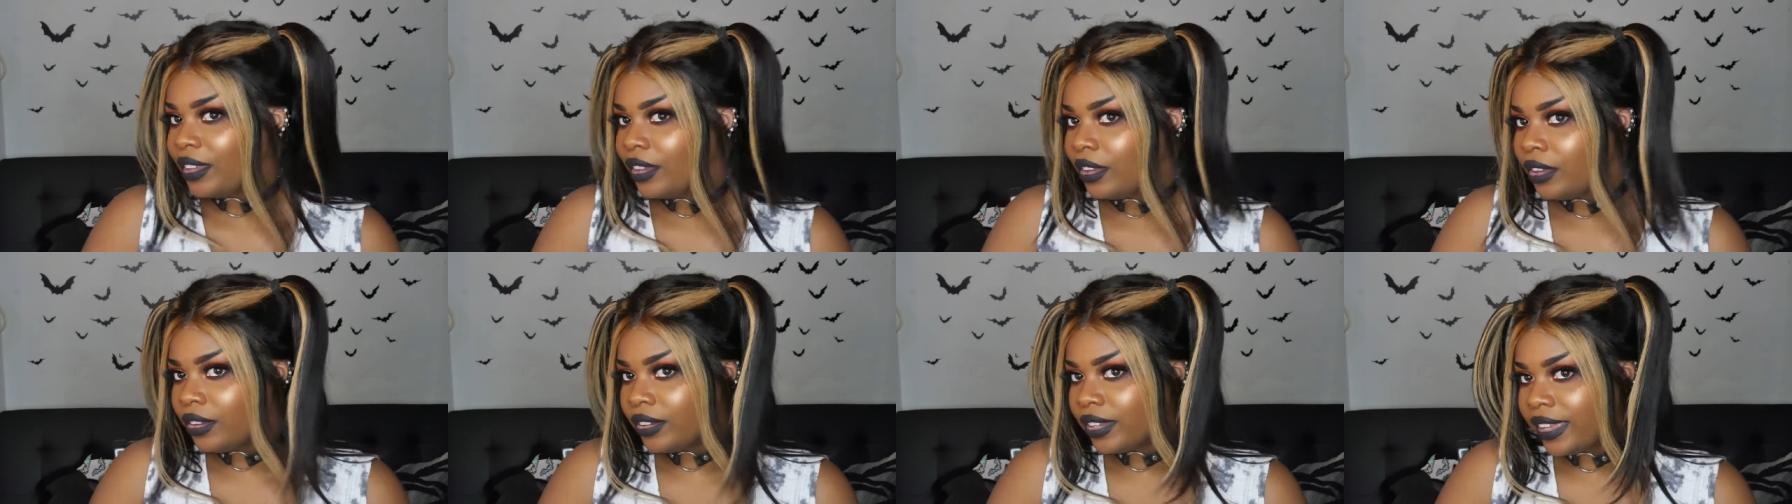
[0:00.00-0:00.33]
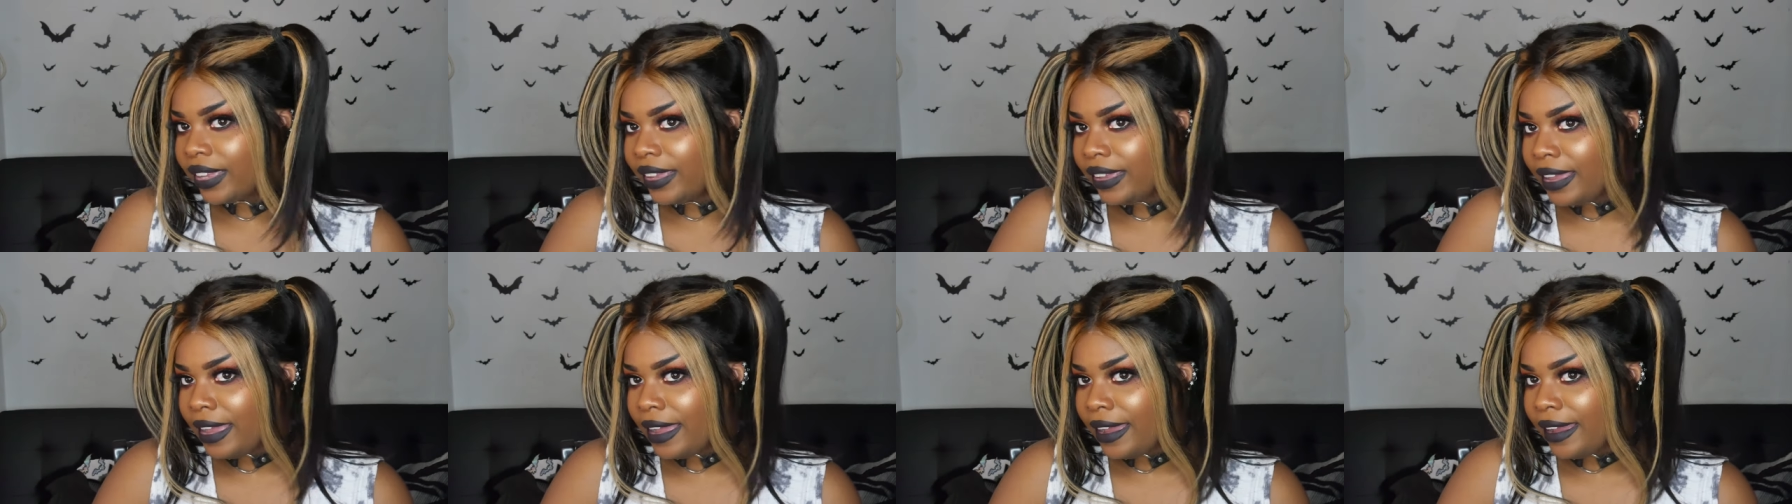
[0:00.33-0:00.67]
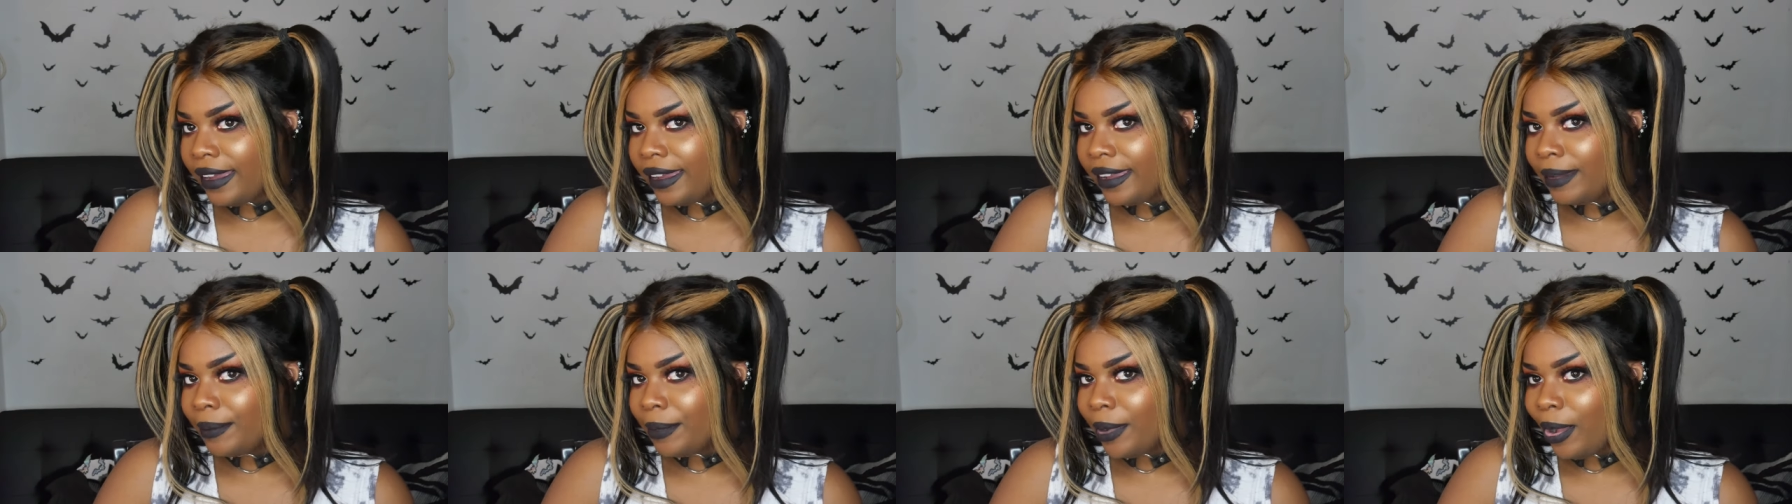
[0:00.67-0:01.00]
Okay,
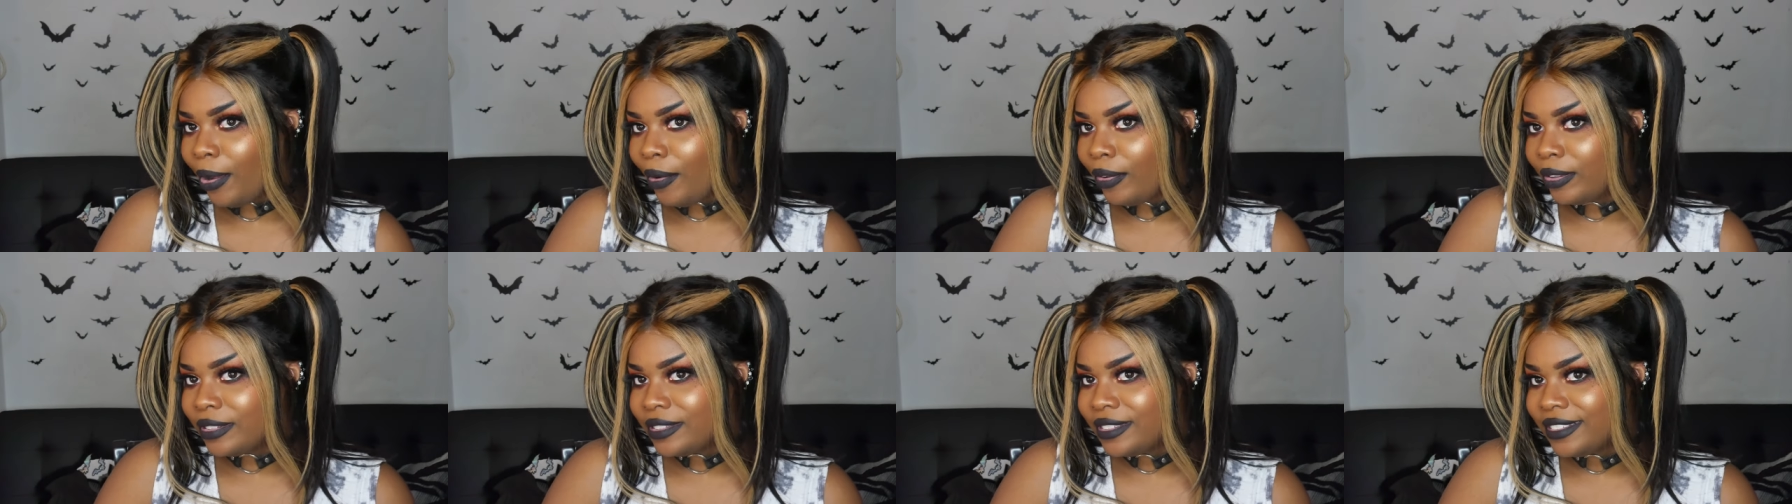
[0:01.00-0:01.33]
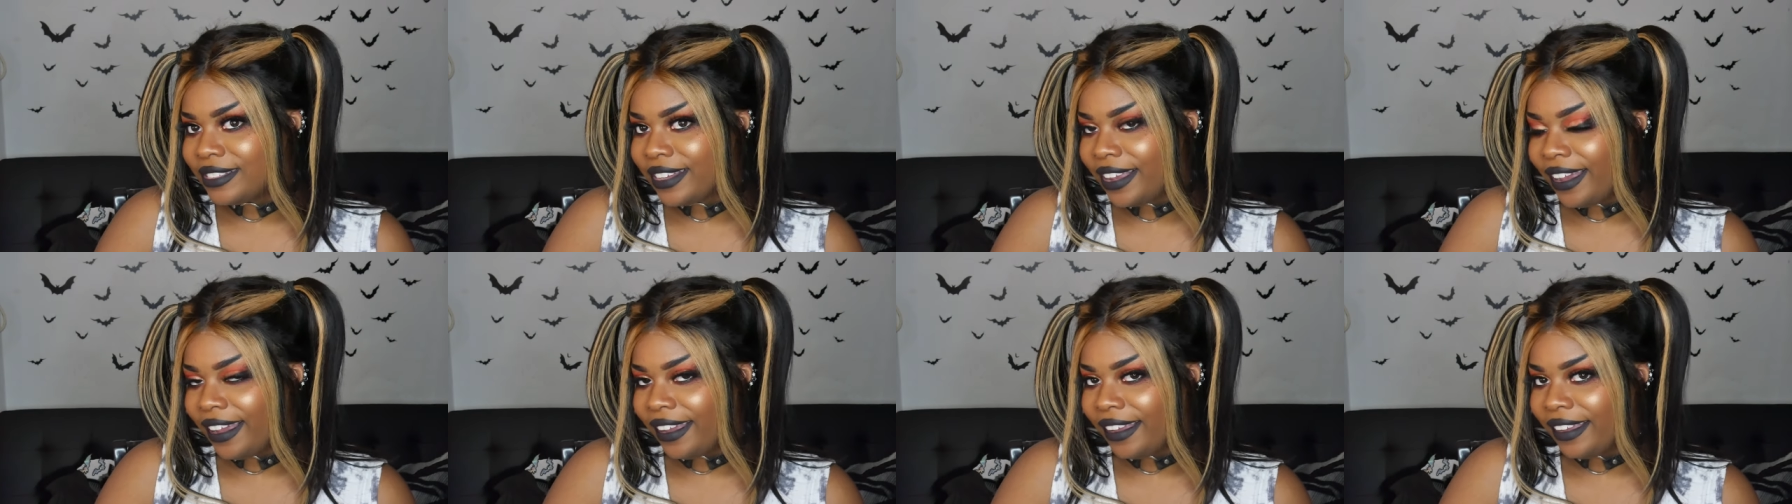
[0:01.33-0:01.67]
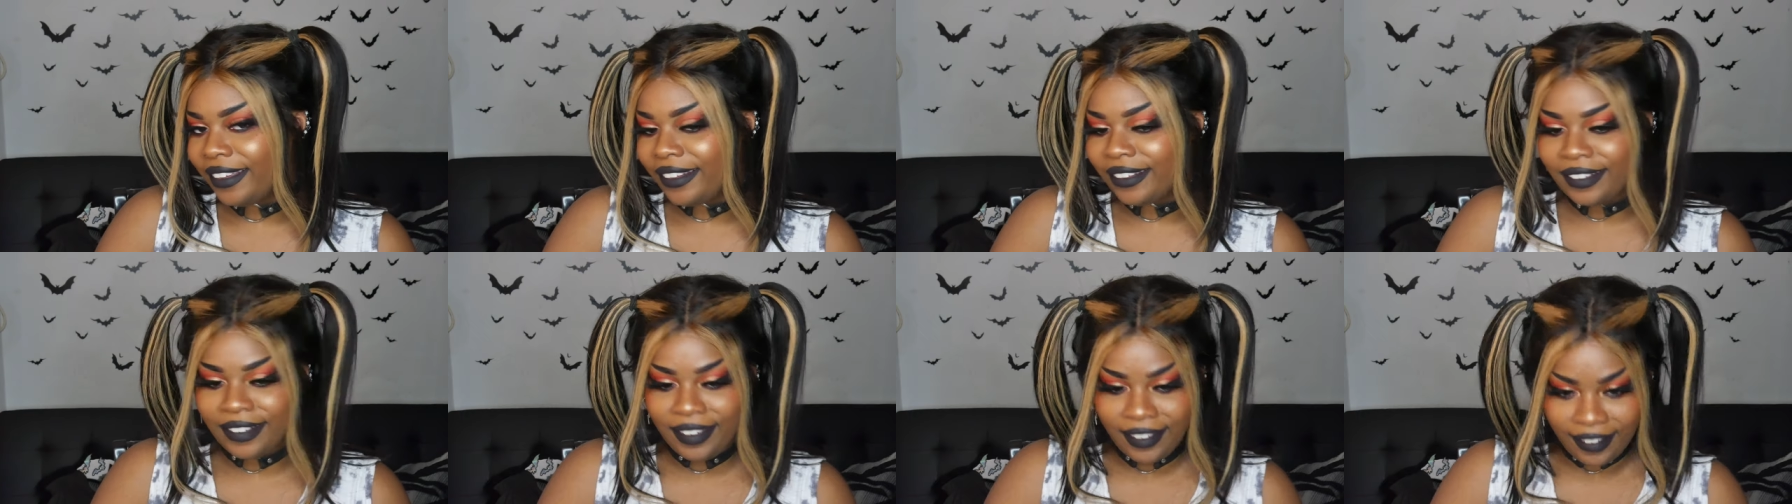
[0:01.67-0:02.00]
I am all
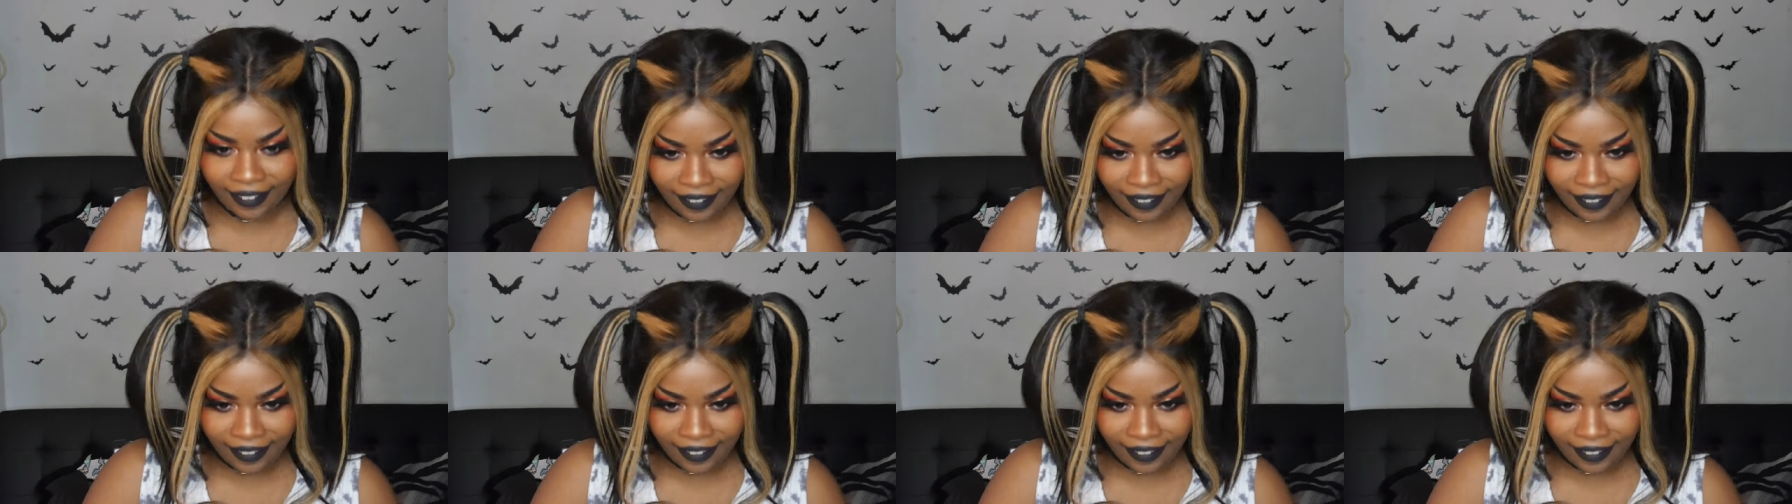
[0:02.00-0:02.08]
done.